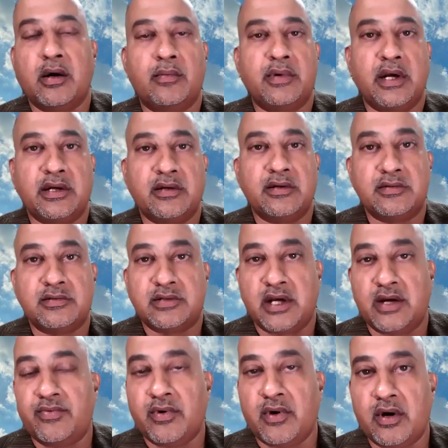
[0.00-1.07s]
accommodations to
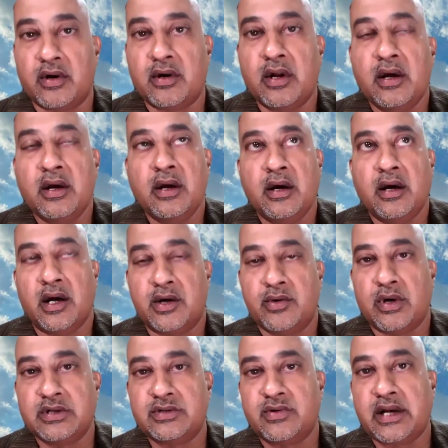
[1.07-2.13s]
stay for
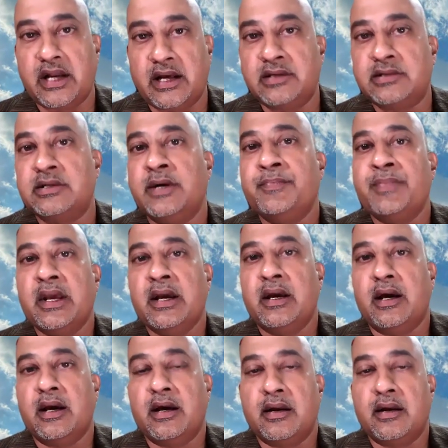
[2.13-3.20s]
2 or 3 days,
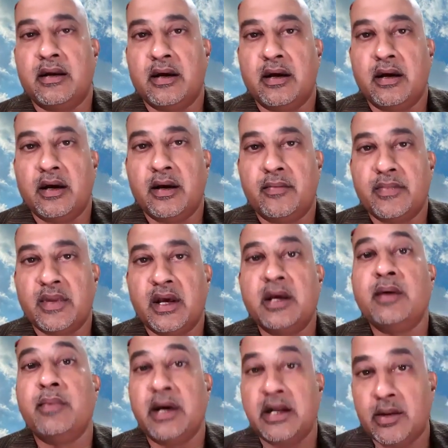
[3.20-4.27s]
and
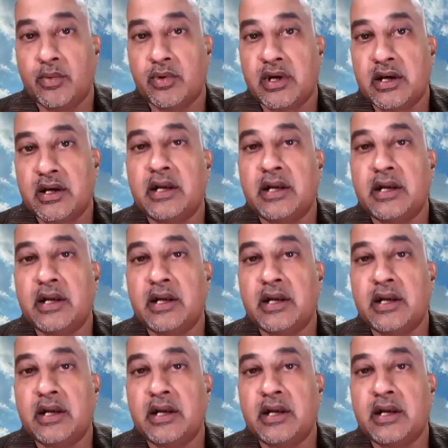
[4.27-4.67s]
he made the